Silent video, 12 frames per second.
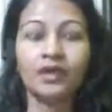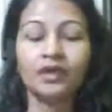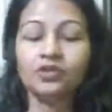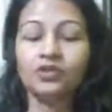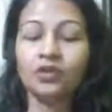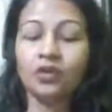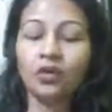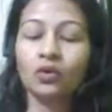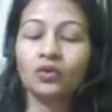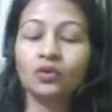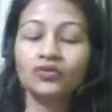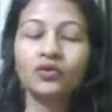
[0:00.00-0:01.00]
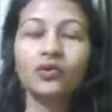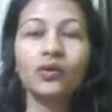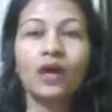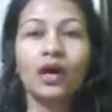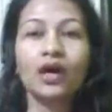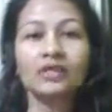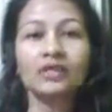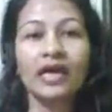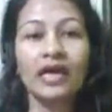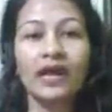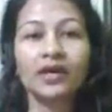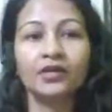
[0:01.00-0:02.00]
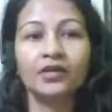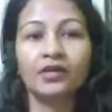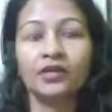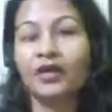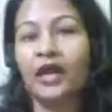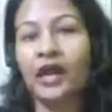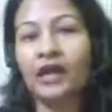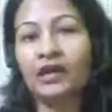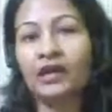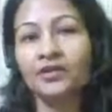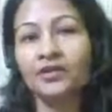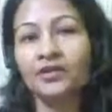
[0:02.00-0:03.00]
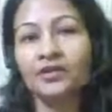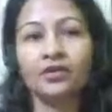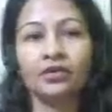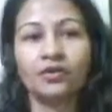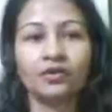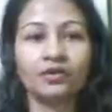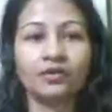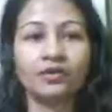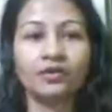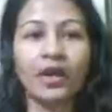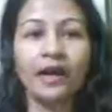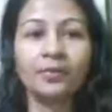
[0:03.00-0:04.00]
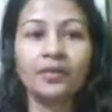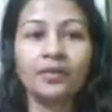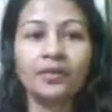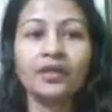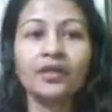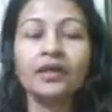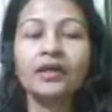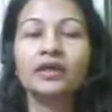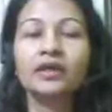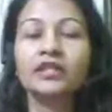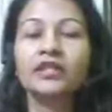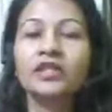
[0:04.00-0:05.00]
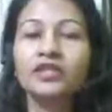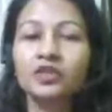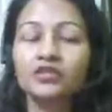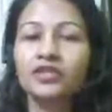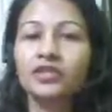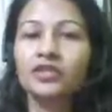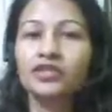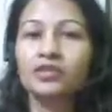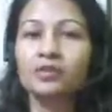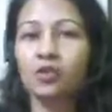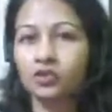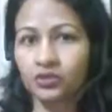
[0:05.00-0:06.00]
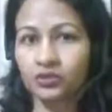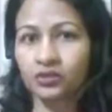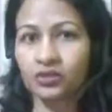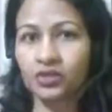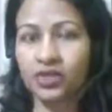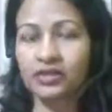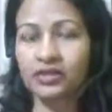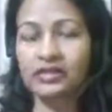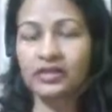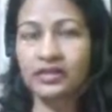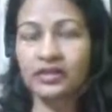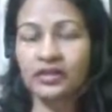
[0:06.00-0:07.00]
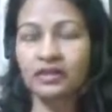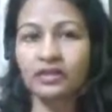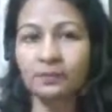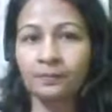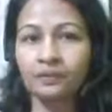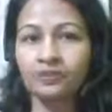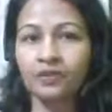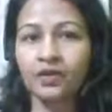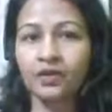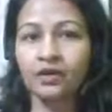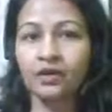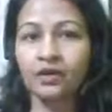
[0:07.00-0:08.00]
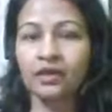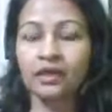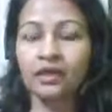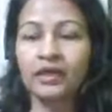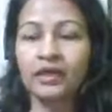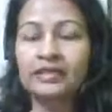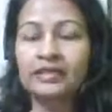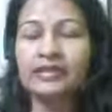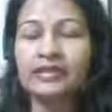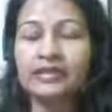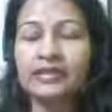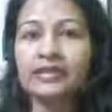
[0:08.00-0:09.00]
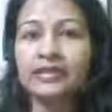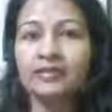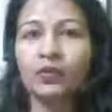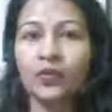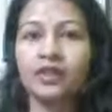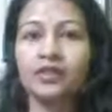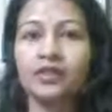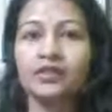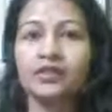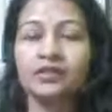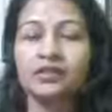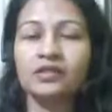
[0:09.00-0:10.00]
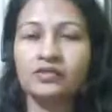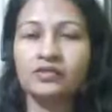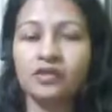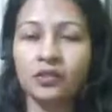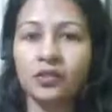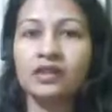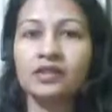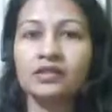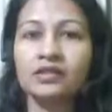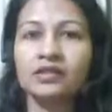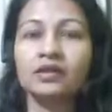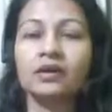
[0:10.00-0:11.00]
So, if you are sad or you're angry or you're happy, then each of these emotions are seen in distinctive ways, in different ways,